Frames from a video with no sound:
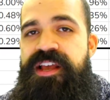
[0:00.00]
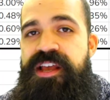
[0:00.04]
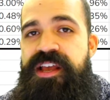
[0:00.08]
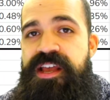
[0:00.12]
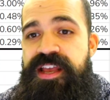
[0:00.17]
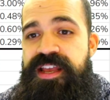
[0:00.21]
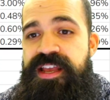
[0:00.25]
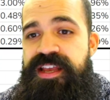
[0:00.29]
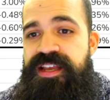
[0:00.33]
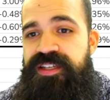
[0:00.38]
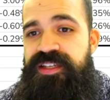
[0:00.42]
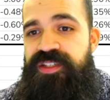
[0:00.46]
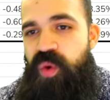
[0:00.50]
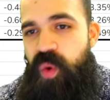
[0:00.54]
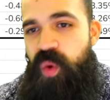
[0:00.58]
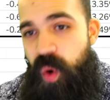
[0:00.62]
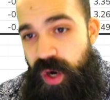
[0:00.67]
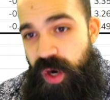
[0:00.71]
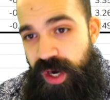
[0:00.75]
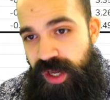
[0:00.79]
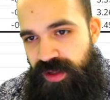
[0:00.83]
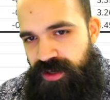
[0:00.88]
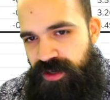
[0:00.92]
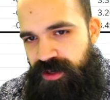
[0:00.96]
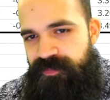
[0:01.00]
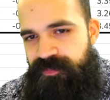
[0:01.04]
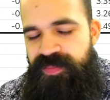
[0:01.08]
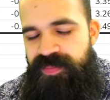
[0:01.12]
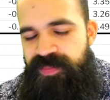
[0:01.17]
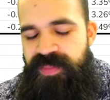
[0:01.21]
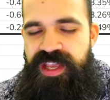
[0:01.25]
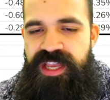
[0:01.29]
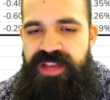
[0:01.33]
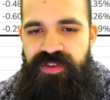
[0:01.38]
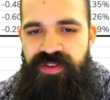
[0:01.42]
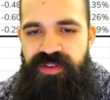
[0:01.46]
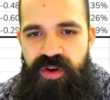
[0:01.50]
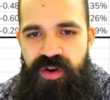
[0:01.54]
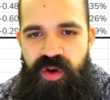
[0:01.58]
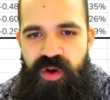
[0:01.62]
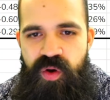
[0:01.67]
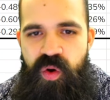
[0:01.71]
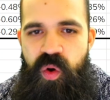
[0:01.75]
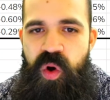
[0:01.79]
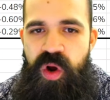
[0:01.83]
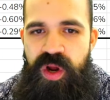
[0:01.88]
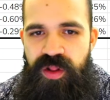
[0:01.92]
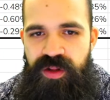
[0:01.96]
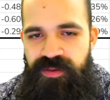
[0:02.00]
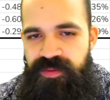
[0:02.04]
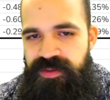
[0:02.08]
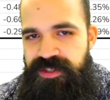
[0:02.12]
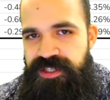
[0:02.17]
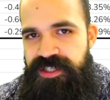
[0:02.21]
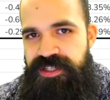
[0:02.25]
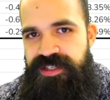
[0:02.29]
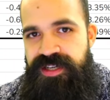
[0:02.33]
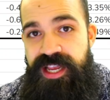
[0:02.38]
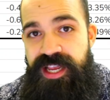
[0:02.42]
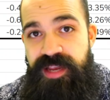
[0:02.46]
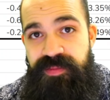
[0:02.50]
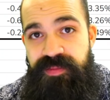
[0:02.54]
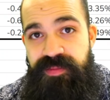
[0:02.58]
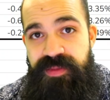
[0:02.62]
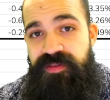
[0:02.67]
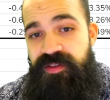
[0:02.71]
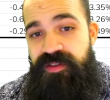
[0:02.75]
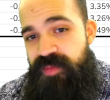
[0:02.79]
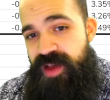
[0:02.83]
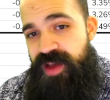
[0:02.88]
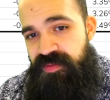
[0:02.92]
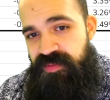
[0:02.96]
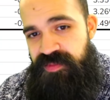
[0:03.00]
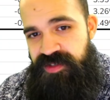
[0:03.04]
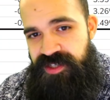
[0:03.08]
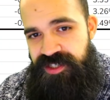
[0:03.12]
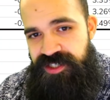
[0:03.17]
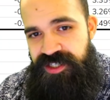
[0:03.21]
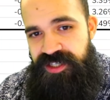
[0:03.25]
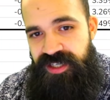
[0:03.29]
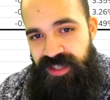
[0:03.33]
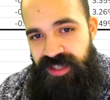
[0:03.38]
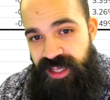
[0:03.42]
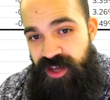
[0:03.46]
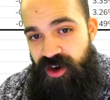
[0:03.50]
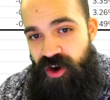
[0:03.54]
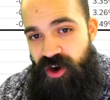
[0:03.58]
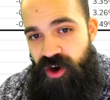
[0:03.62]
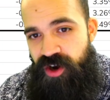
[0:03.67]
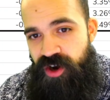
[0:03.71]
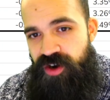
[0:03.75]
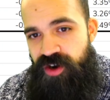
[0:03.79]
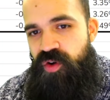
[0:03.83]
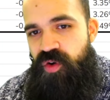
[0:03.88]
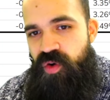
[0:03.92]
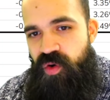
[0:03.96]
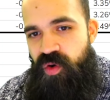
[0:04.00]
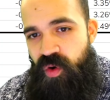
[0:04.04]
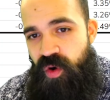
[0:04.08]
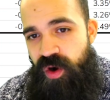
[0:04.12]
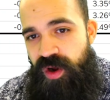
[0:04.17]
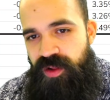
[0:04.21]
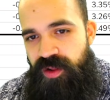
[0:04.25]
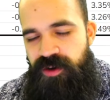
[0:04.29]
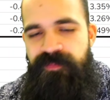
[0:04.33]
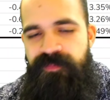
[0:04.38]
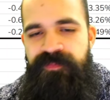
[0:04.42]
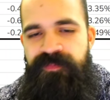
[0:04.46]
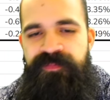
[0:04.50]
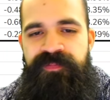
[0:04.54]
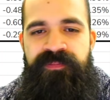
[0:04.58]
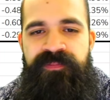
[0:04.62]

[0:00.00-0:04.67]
is Euler. If you don't know Euler, which is named after the mathematician Leonhard Euler,